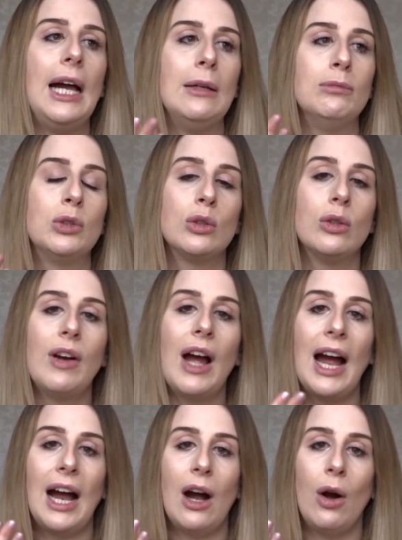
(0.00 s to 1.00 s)
sort of
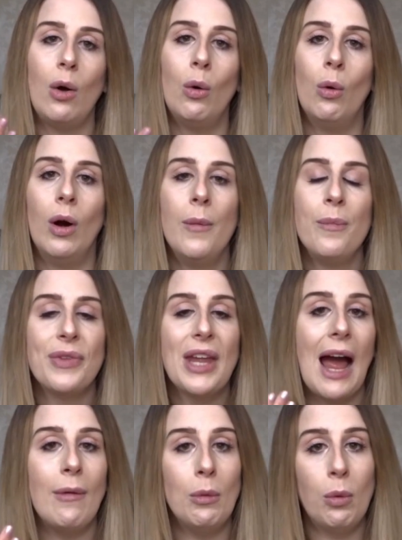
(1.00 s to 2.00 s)
how
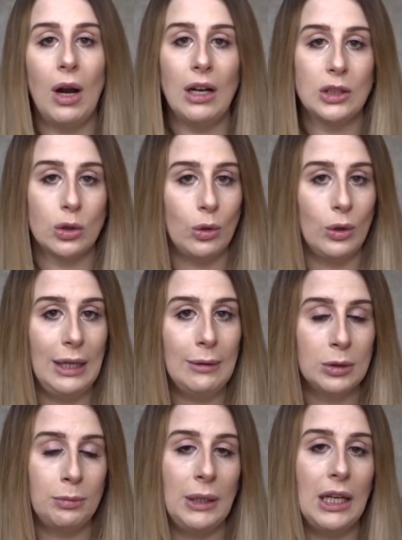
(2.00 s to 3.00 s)
it works on your
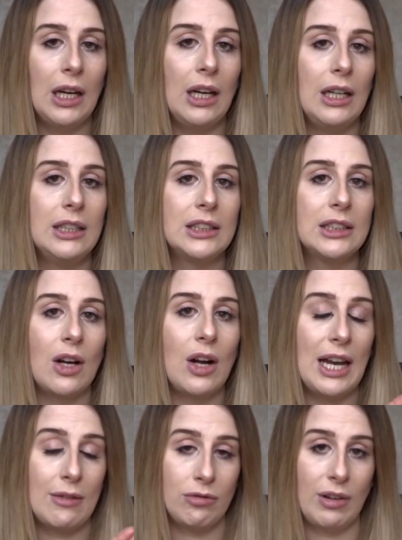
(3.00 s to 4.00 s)
lips, because I
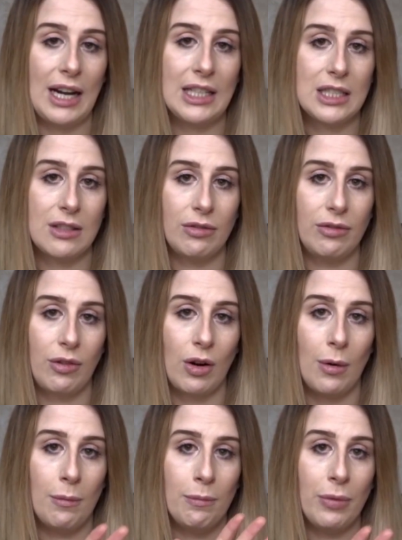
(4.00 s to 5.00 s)
have read
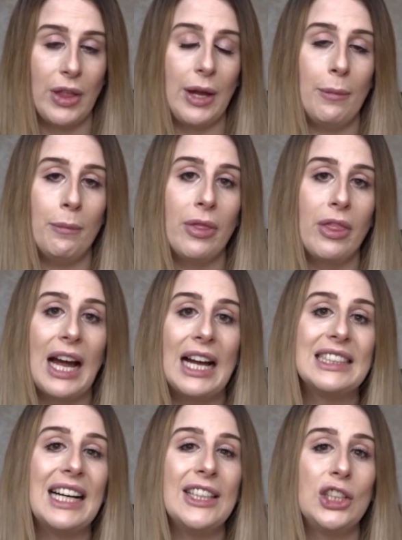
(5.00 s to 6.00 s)
from them
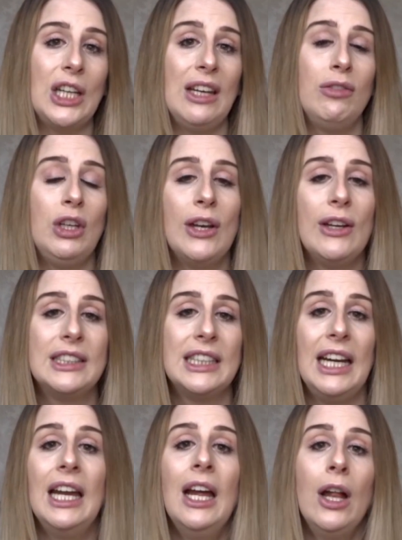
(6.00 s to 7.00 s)
that actually if you use
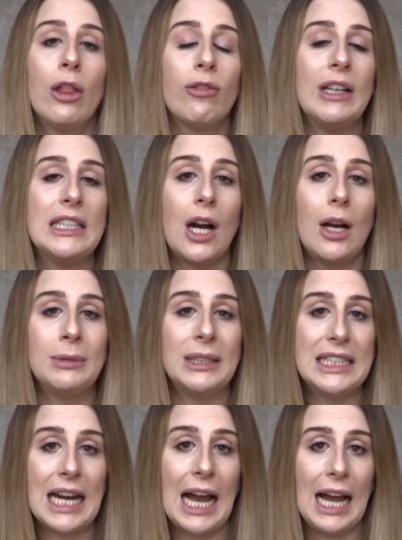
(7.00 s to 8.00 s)
it 3 times
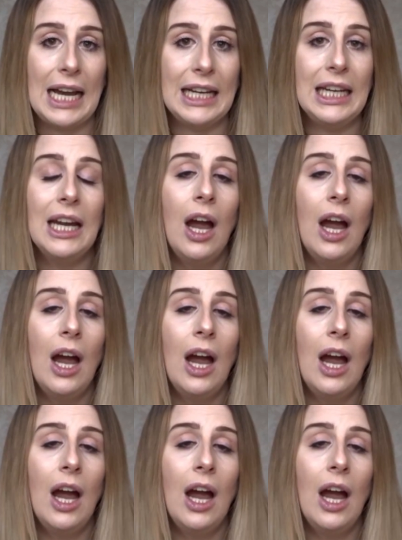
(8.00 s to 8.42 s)
a day